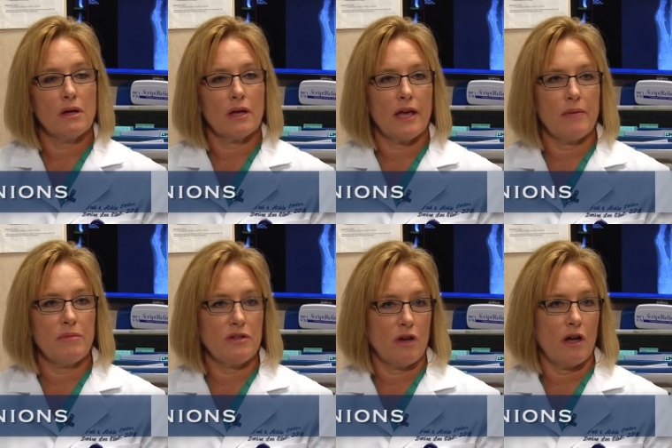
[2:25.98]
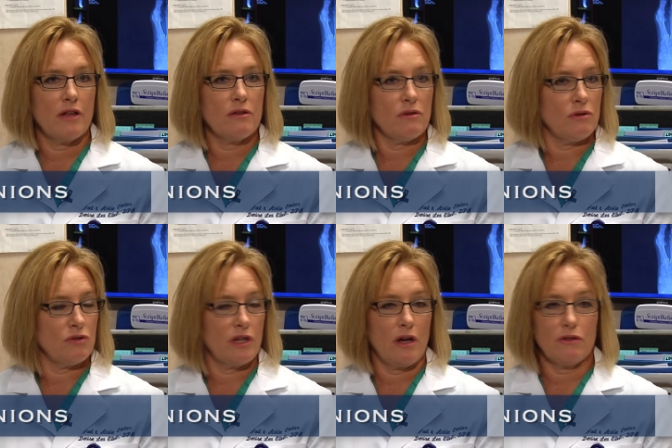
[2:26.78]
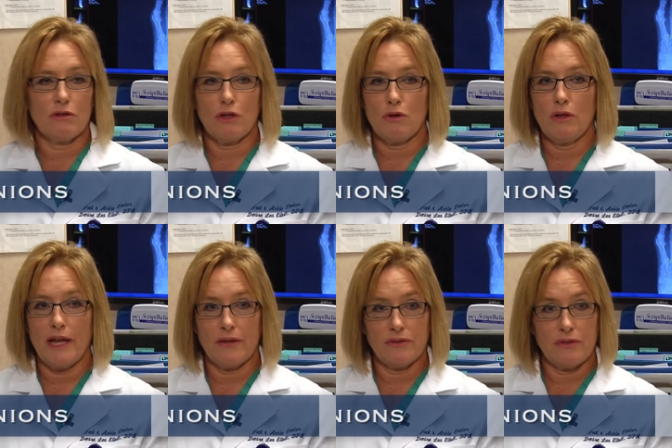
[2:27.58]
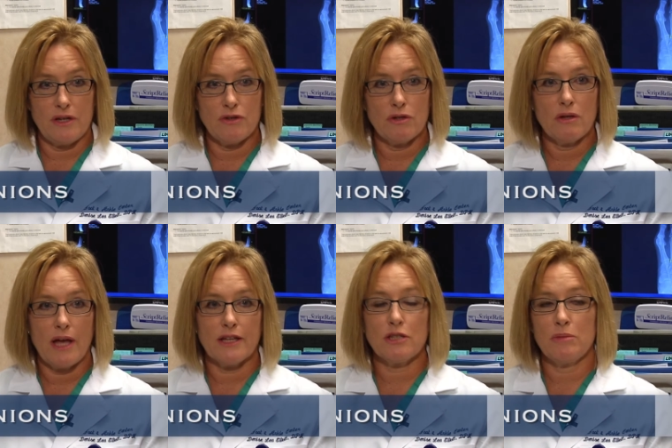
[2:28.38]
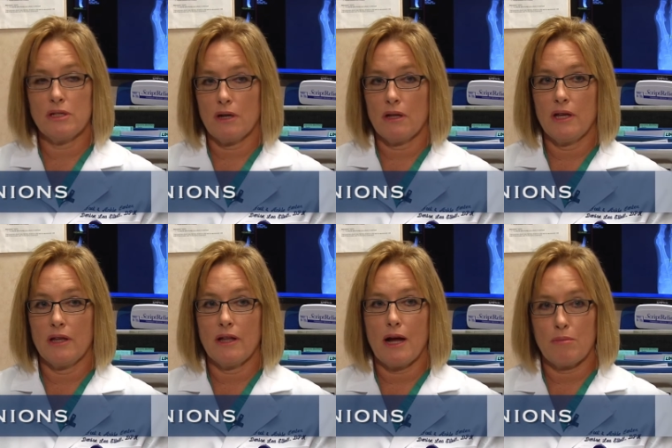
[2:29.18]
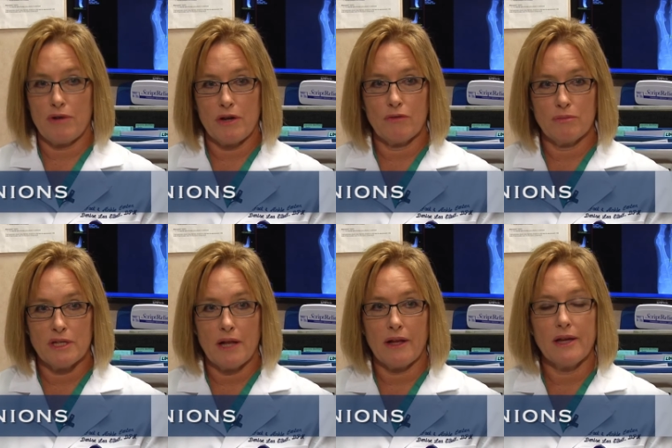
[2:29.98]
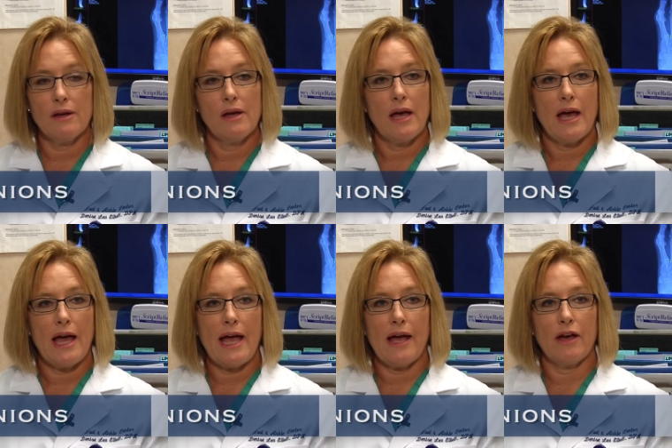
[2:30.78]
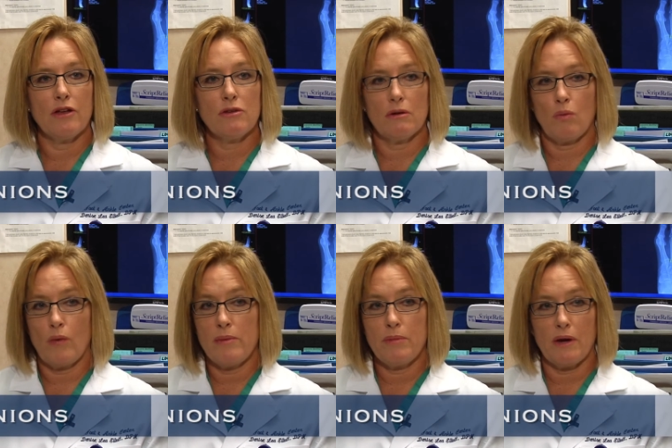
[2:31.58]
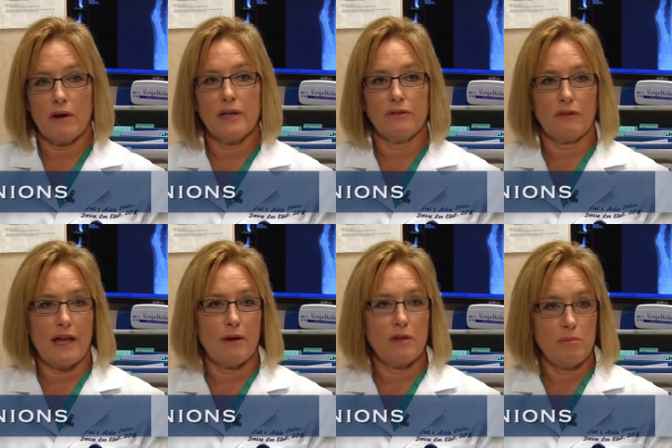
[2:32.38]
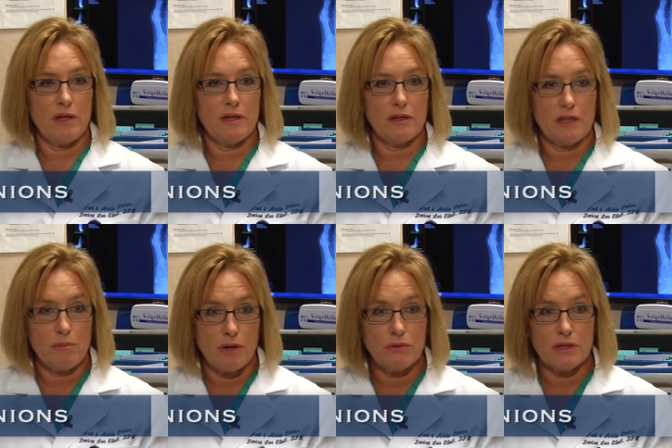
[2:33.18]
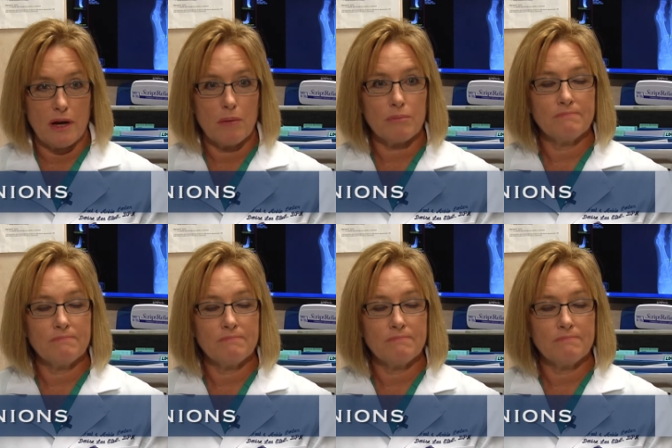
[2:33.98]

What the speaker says: can be done usually under local anesthesia. It has to be done in an operating room setting, and weight bearing is allowed immediately post-op.